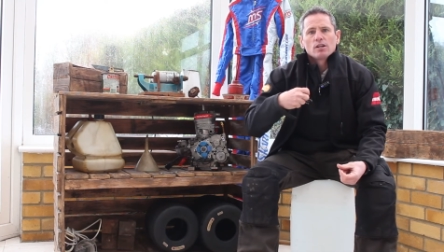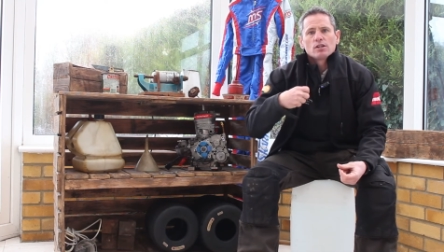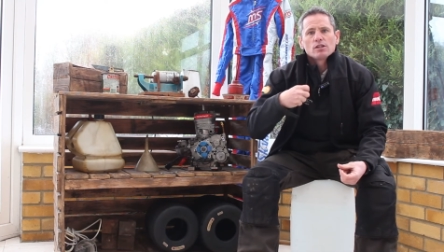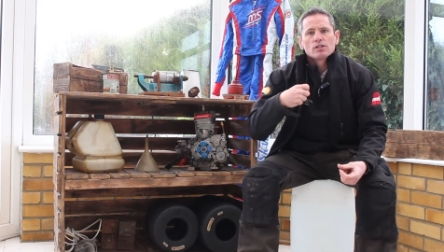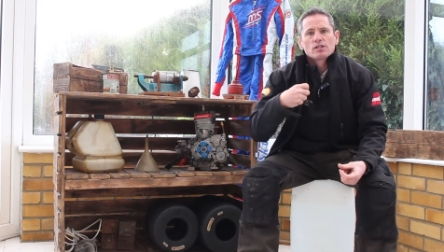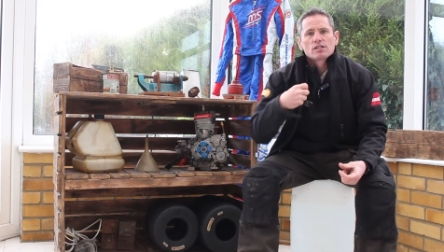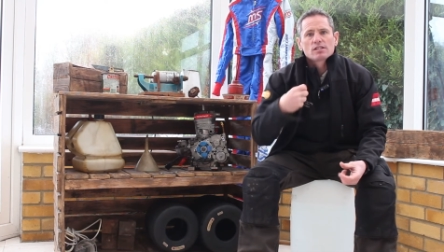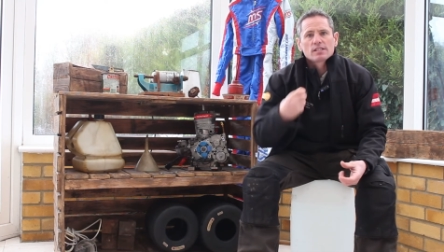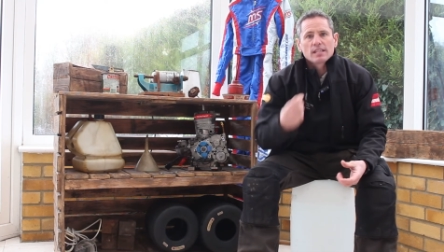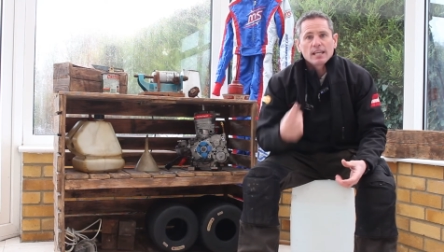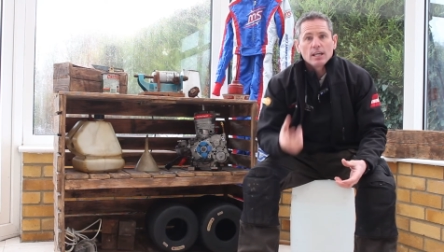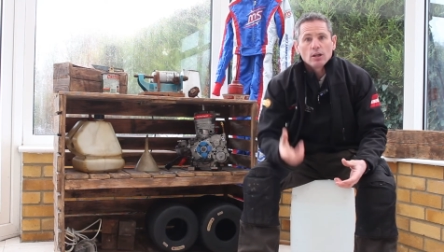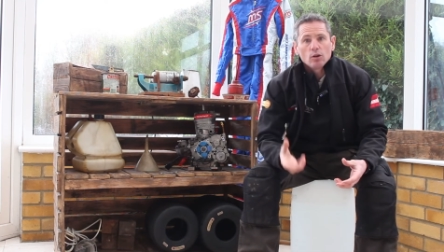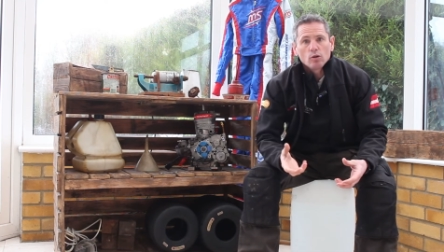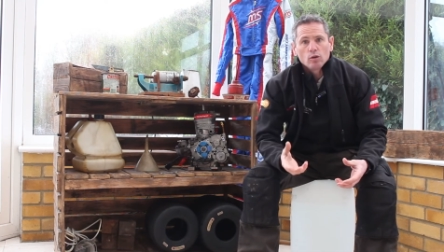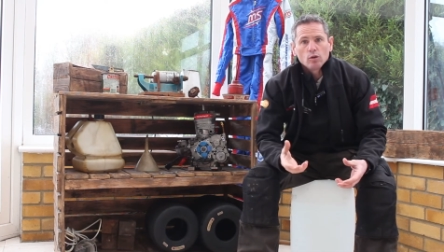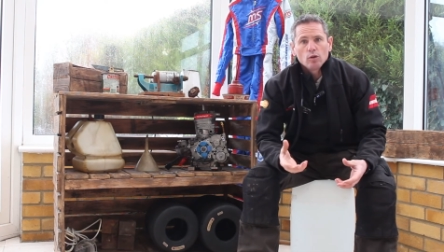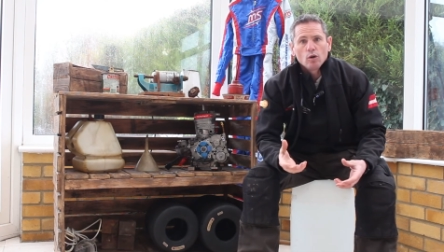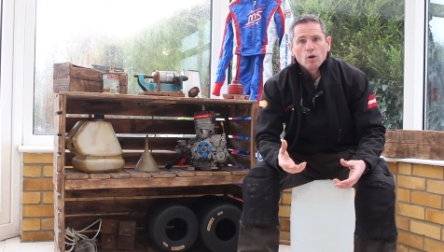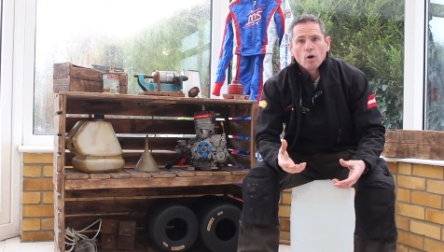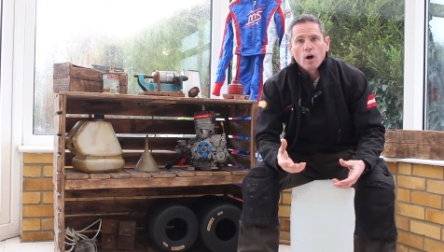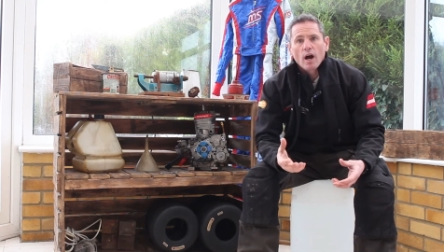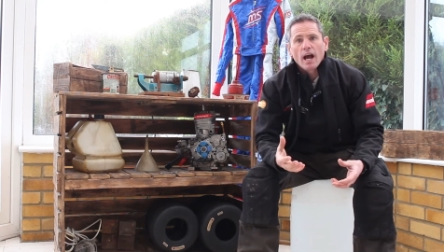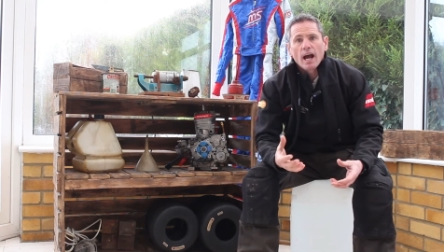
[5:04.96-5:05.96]

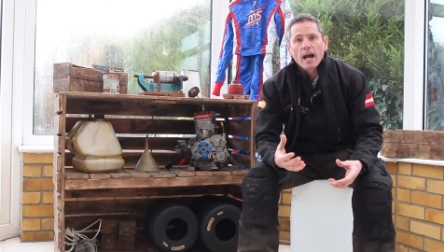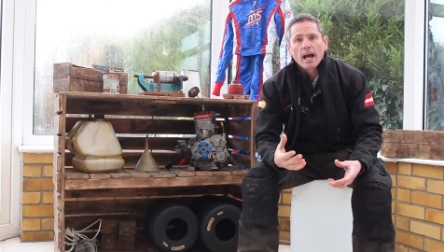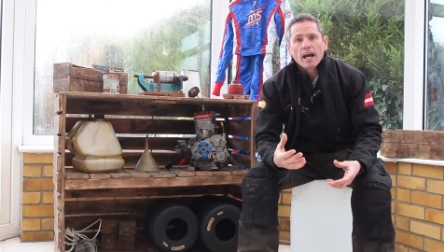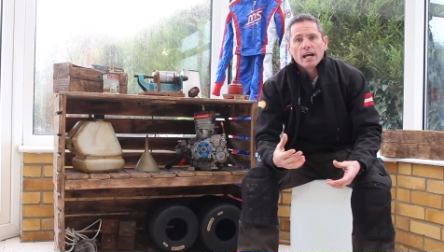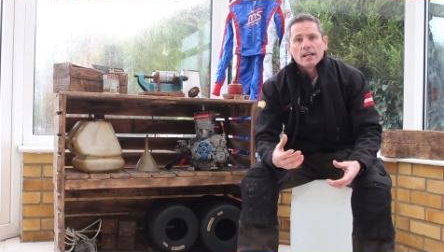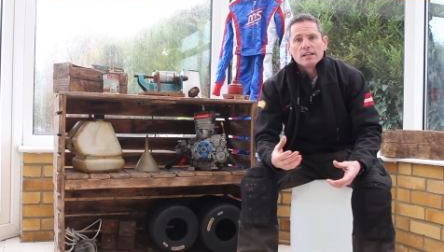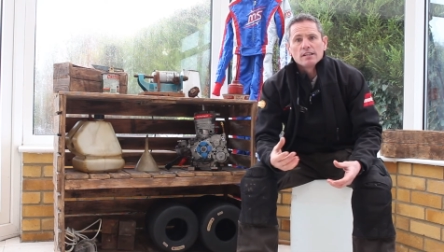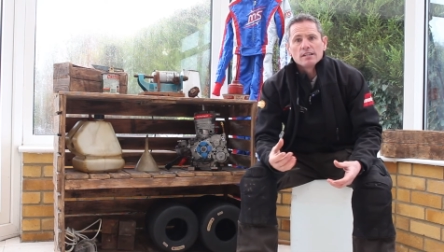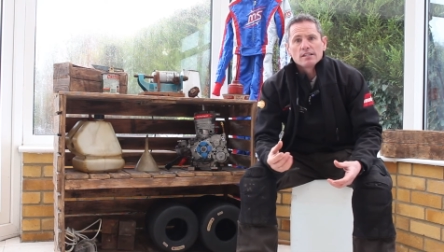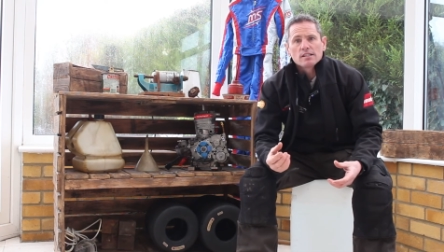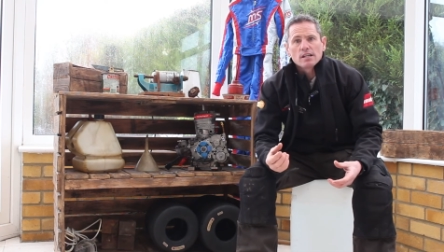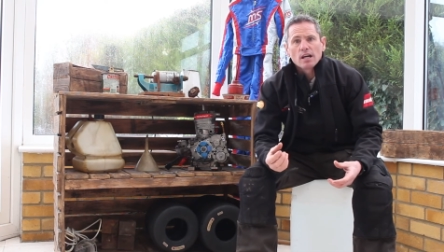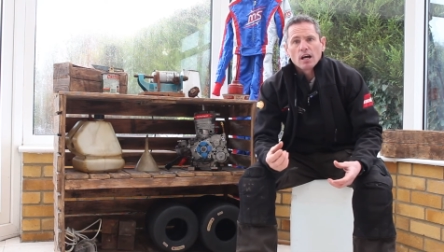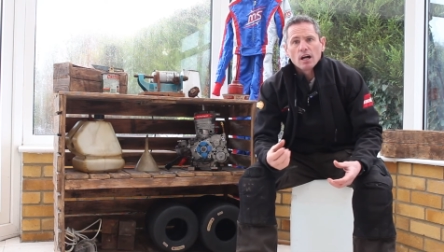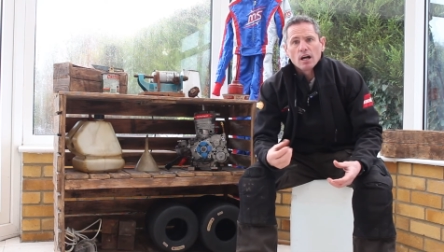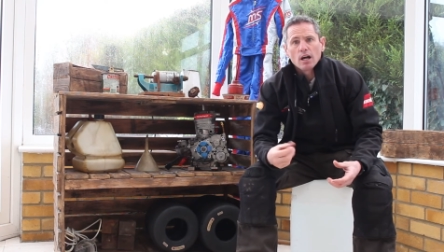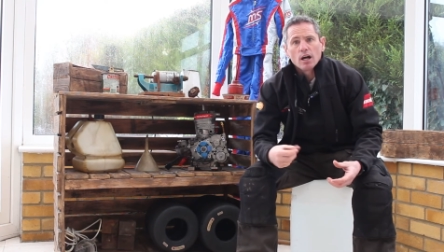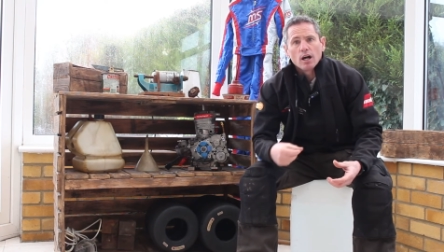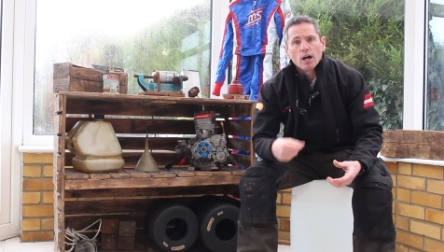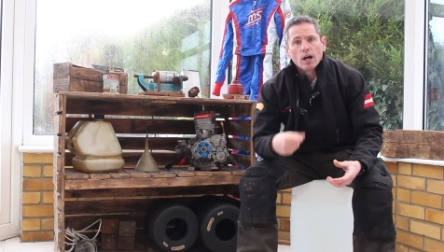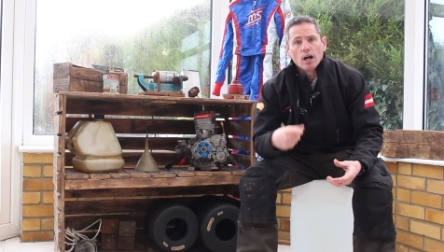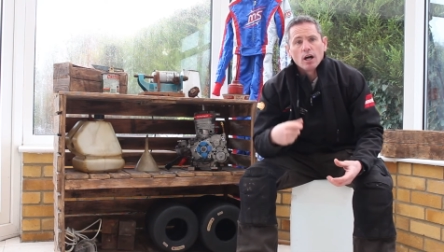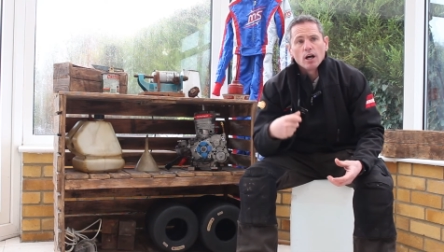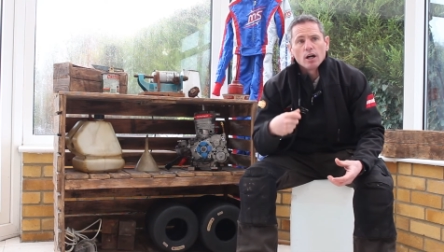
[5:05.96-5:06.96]
skill and
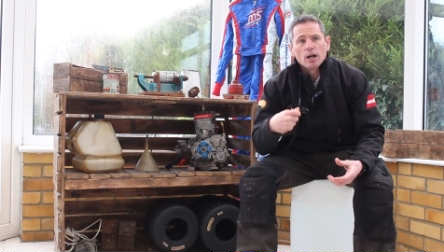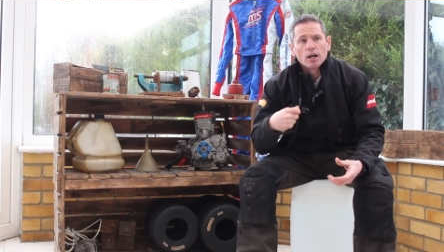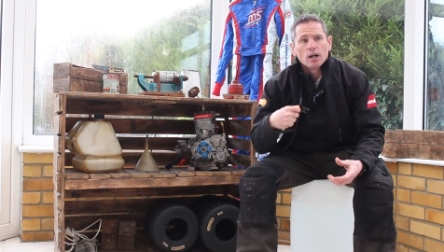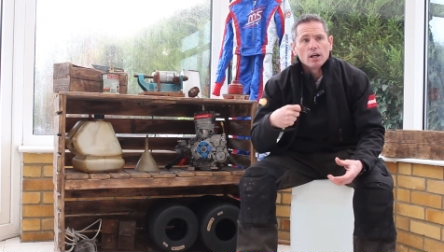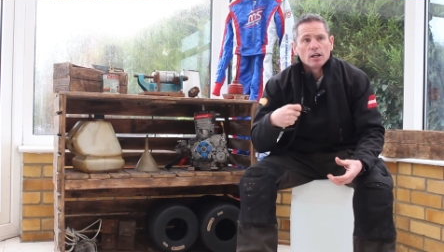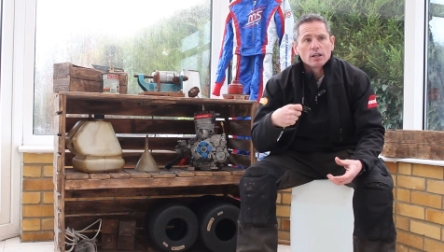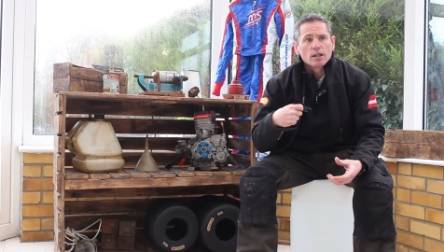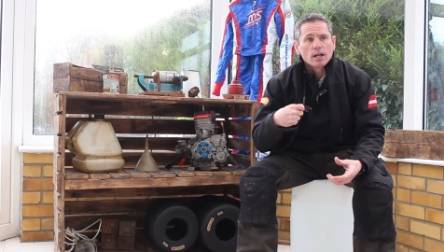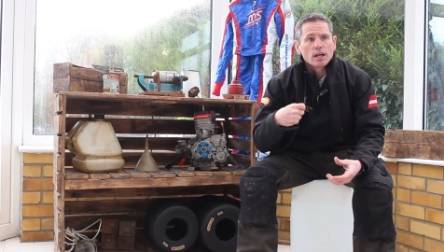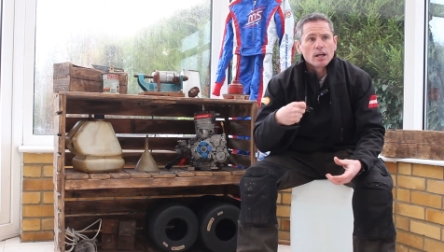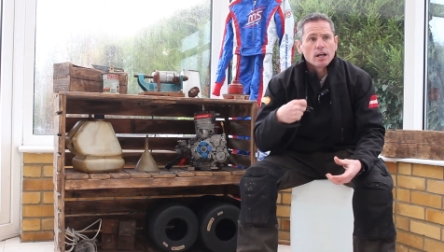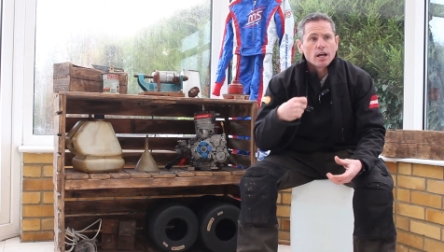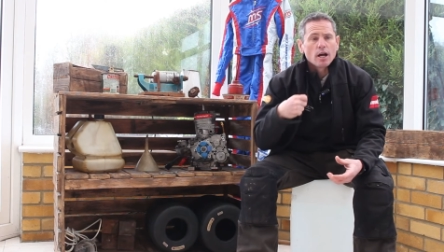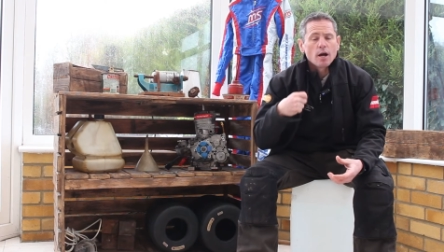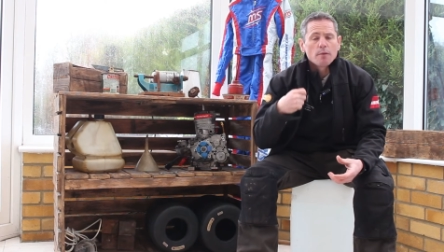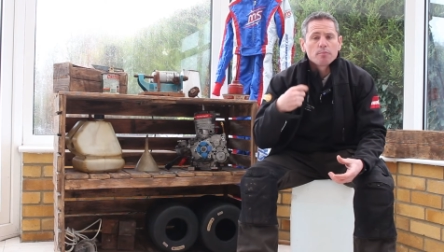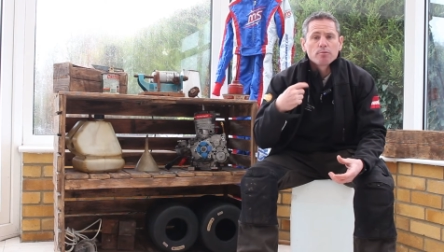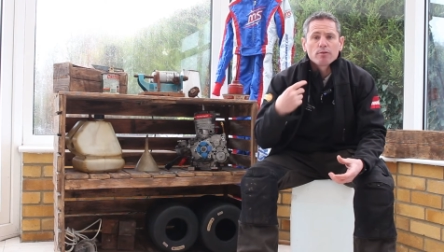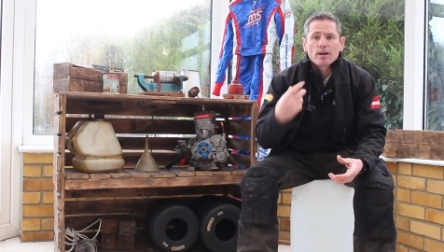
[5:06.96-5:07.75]
a